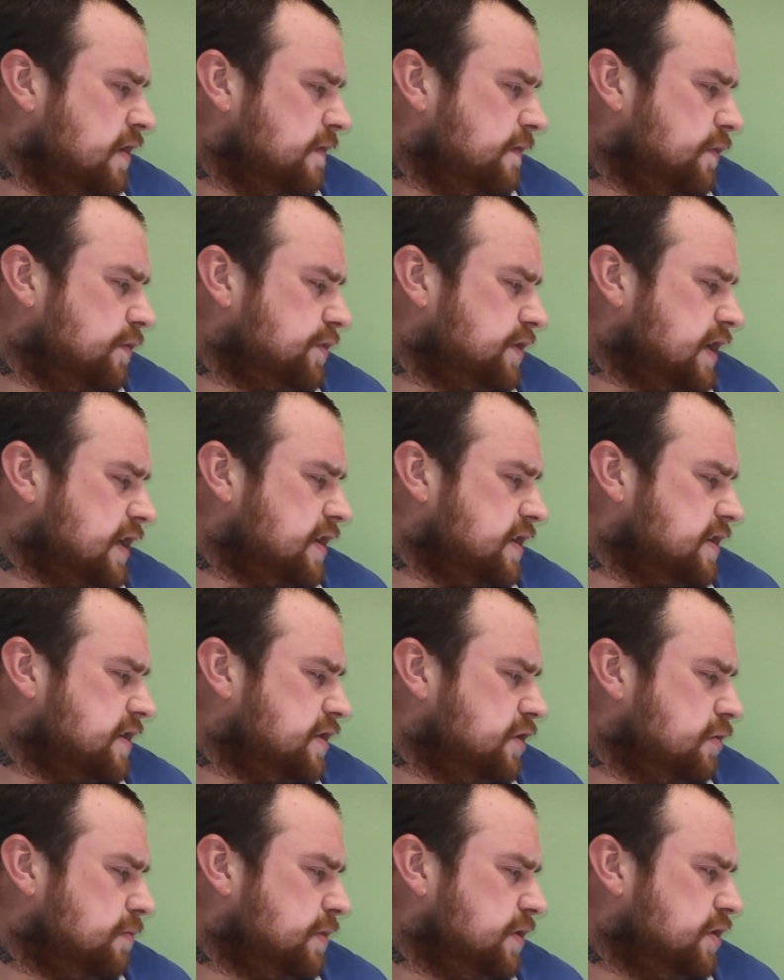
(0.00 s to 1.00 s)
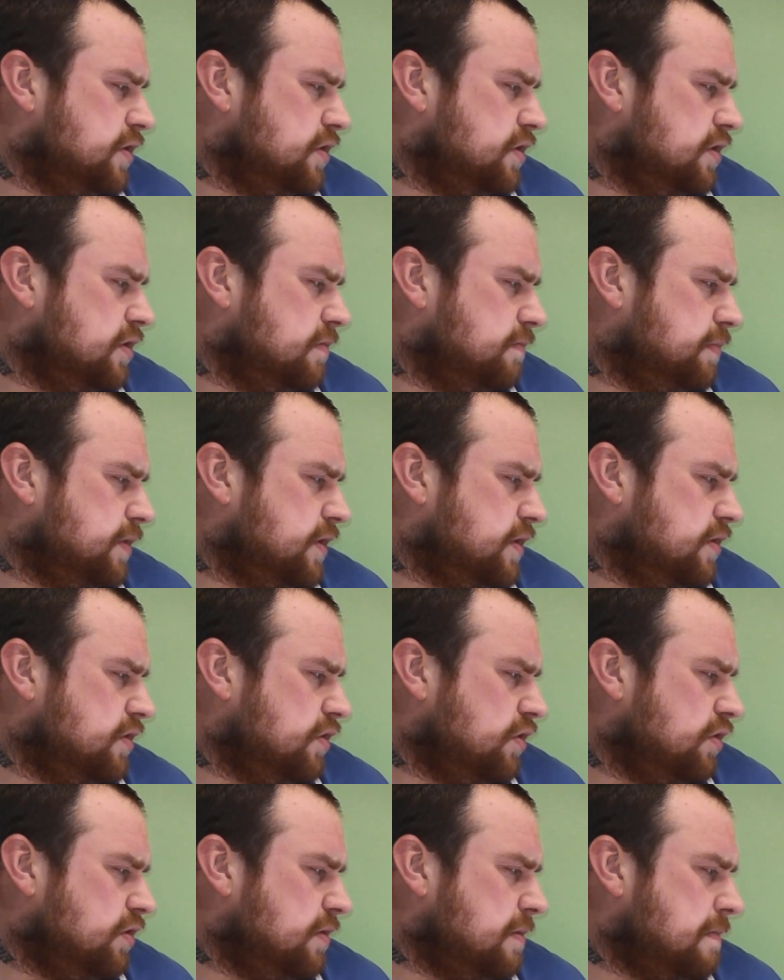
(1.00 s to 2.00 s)
full stainless steel, but
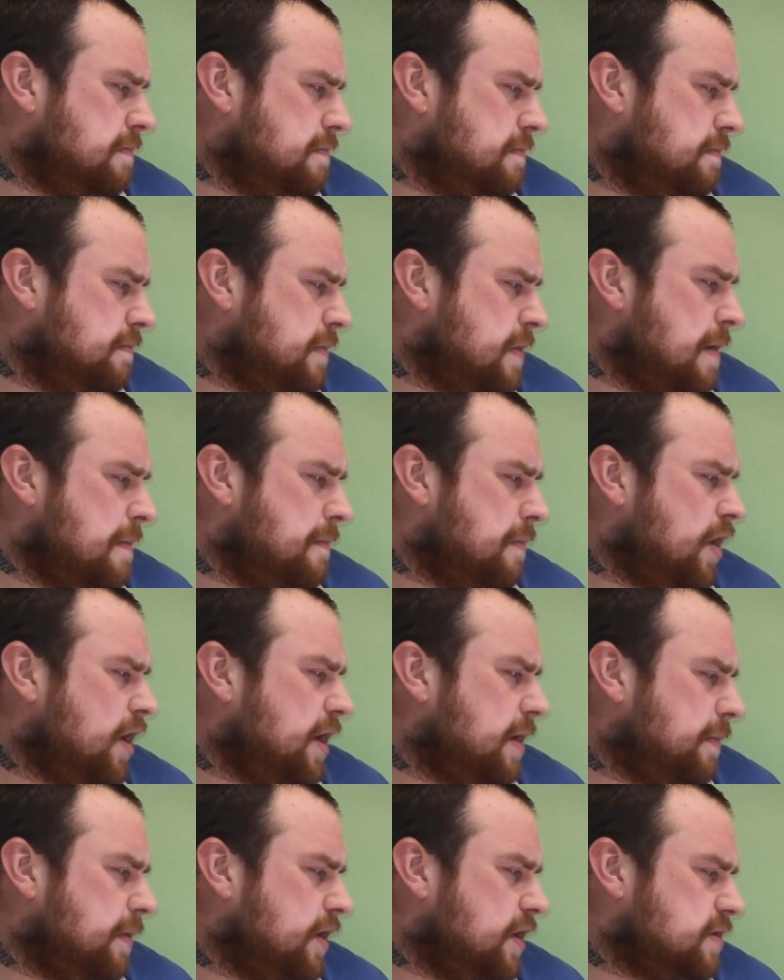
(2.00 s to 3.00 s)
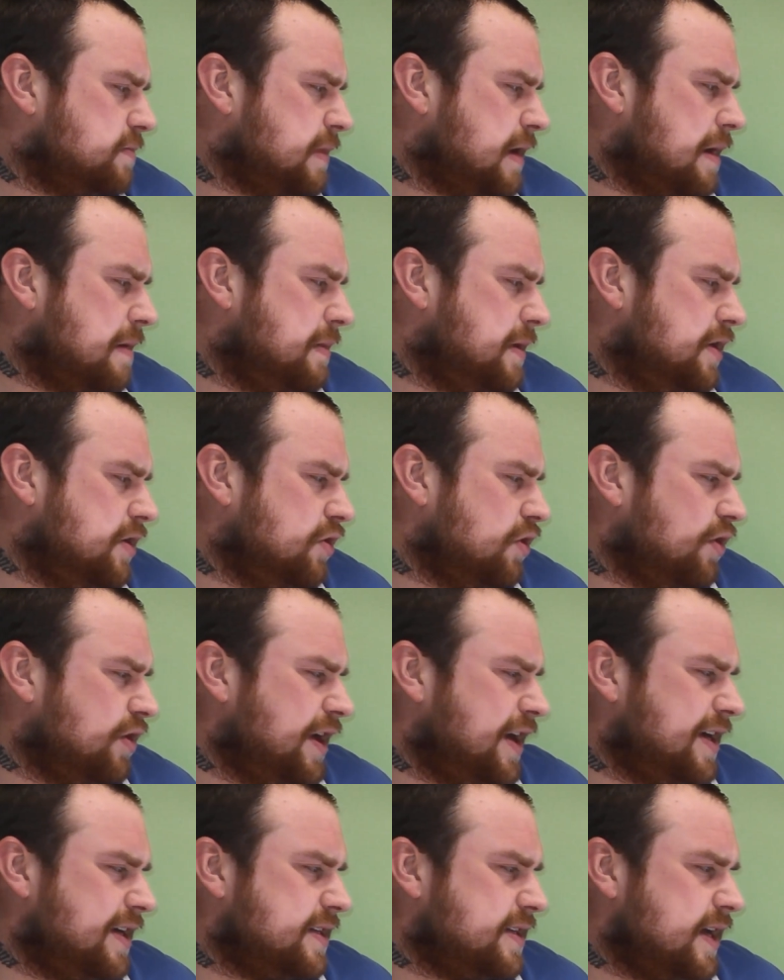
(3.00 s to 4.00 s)
non minor parts may be
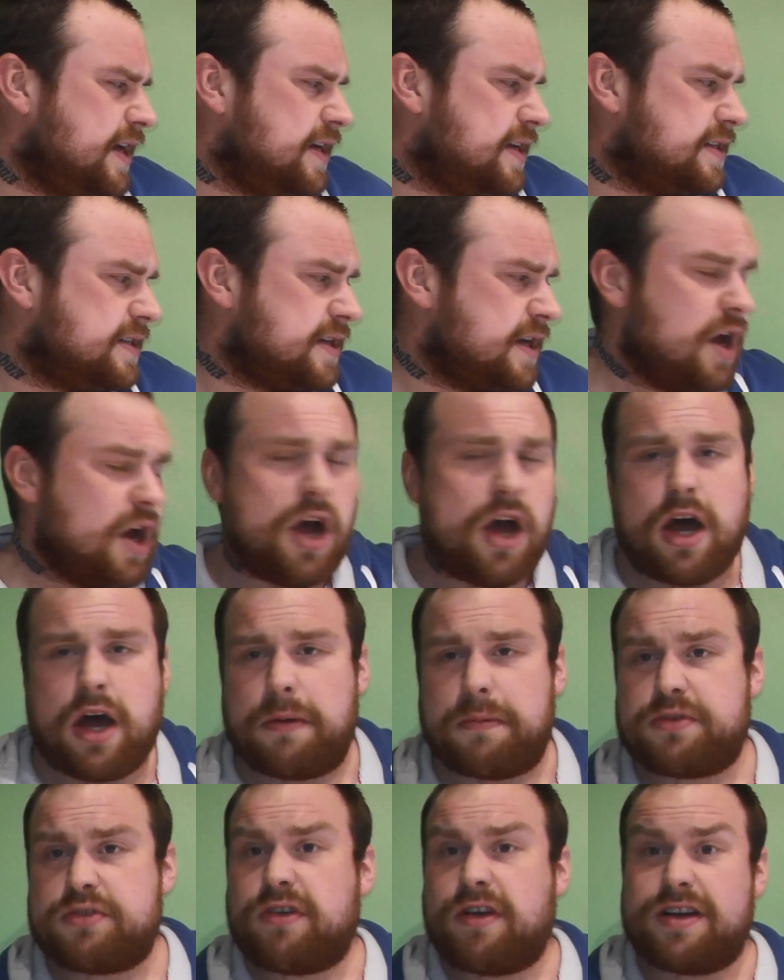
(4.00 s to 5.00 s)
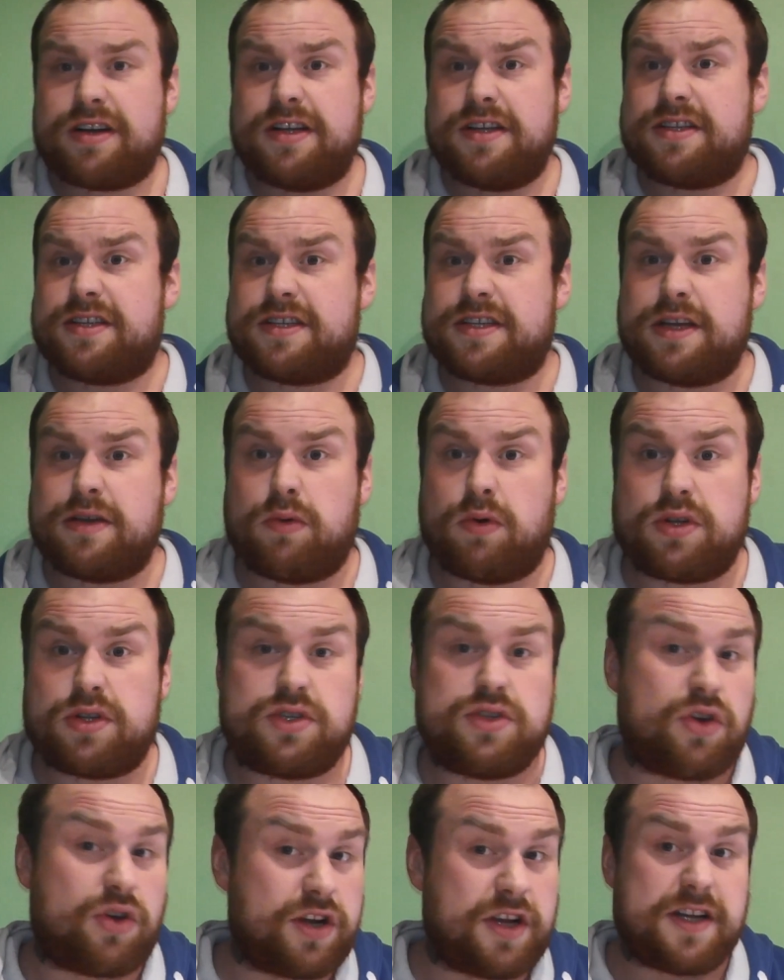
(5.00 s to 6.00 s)
non-SS. I'm struggling to see
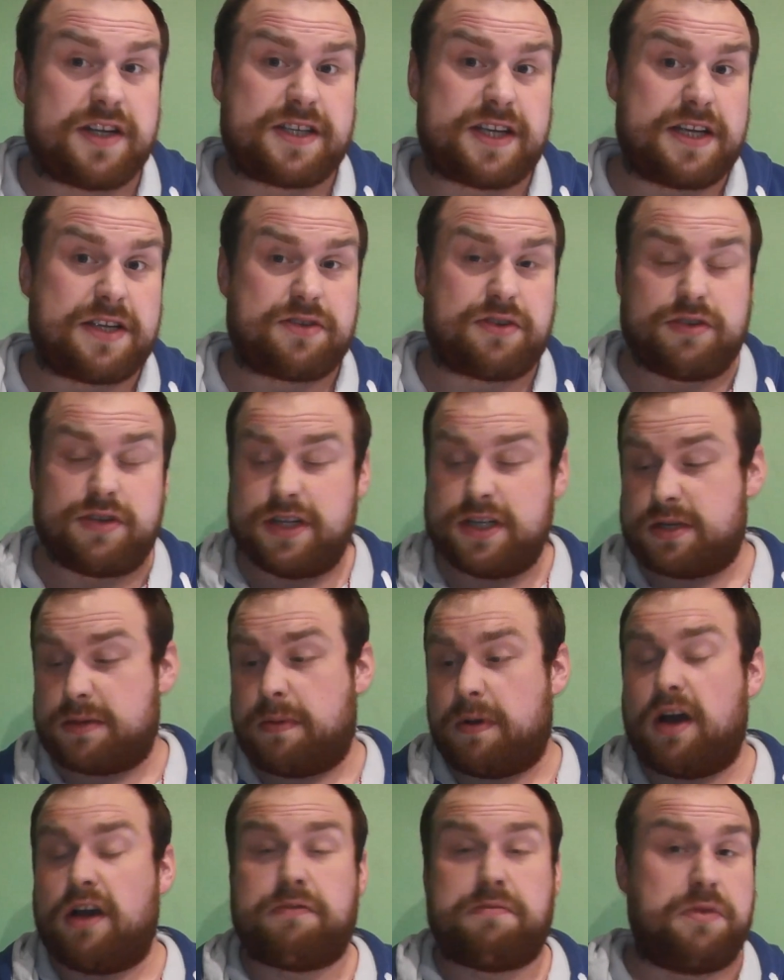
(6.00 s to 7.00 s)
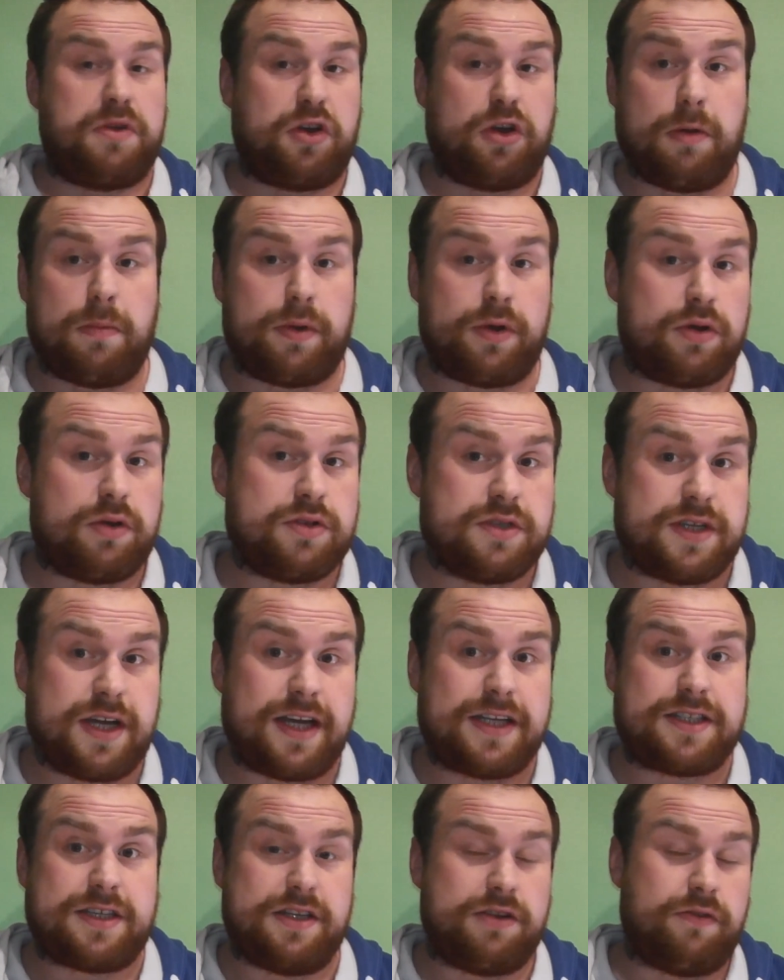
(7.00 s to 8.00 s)
what's non-SS on this, apart from the copper
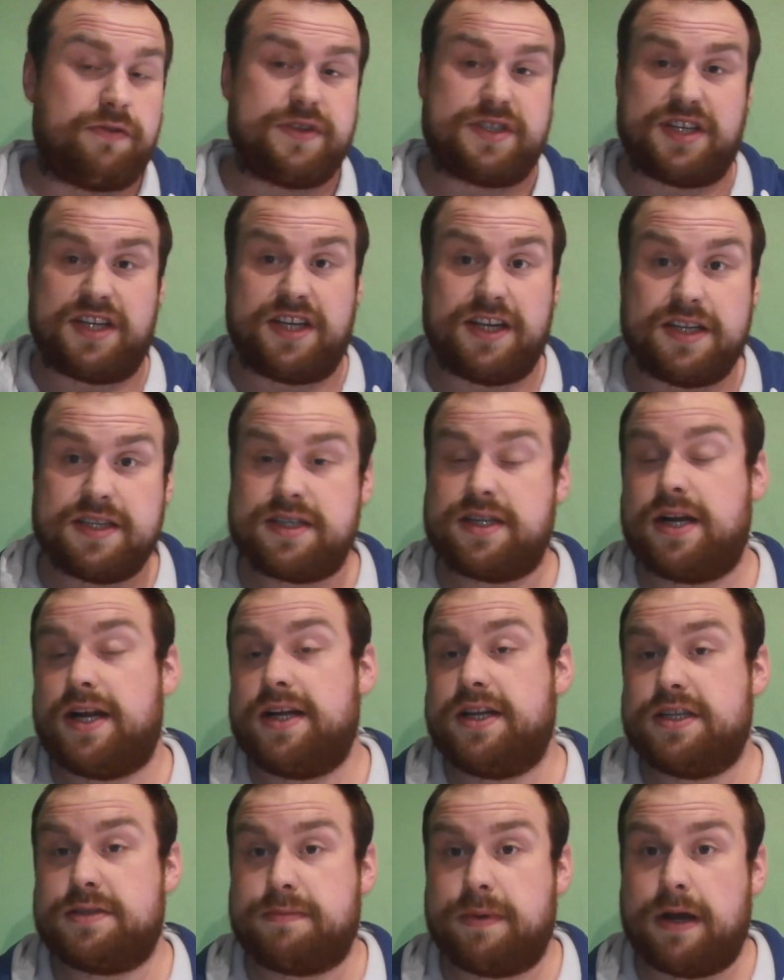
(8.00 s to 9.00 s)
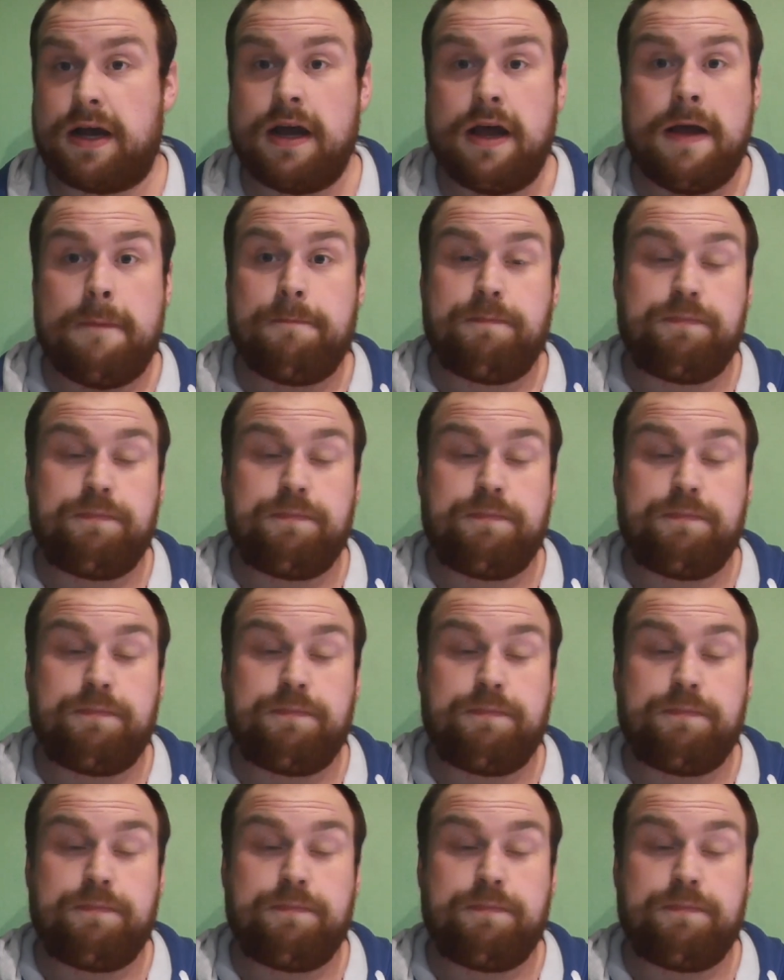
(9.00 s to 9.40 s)
contact and obviously the insulators. But